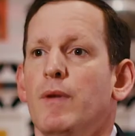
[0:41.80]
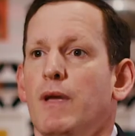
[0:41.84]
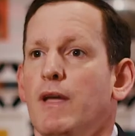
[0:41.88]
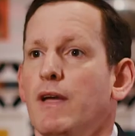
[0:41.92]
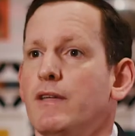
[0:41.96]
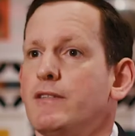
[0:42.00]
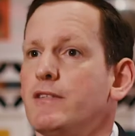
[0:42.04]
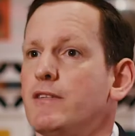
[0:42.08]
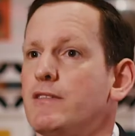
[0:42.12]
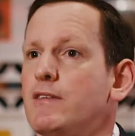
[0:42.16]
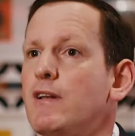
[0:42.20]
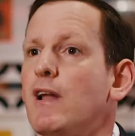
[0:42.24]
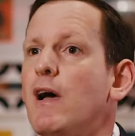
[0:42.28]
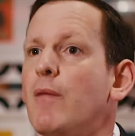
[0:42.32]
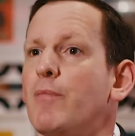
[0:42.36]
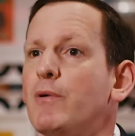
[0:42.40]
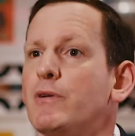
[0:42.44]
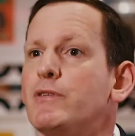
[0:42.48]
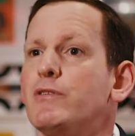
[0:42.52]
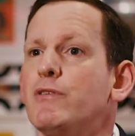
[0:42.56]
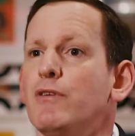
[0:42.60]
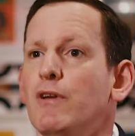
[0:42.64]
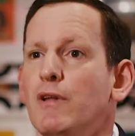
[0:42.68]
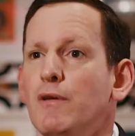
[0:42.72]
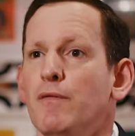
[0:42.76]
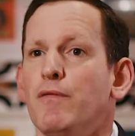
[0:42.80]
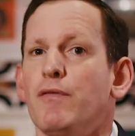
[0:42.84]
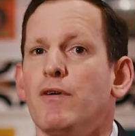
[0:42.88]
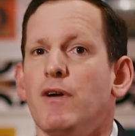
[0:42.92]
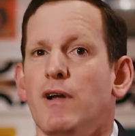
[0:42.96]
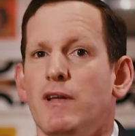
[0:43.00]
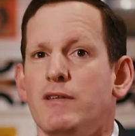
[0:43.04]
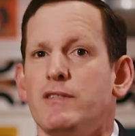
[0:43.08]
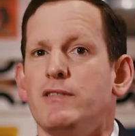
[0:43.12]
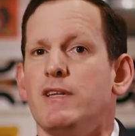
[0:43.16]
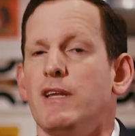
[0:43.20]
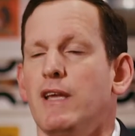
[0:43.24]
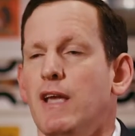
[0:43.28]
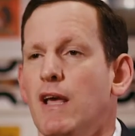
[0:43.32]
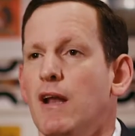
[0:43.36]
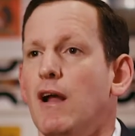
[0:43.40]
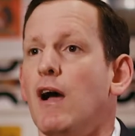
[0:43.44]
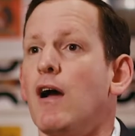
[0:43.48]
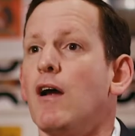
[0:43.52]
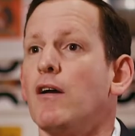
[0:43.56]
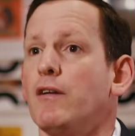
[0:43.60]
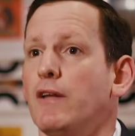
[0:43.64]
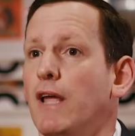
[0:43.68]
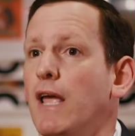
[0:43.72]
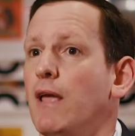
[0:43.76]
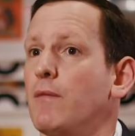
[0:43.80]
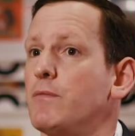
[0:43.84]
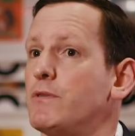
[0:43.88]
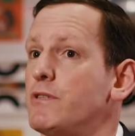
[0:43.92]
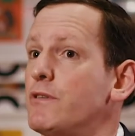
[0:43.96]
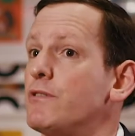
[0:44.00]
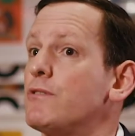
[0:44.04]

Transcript: because it's an opportunity for us to get our names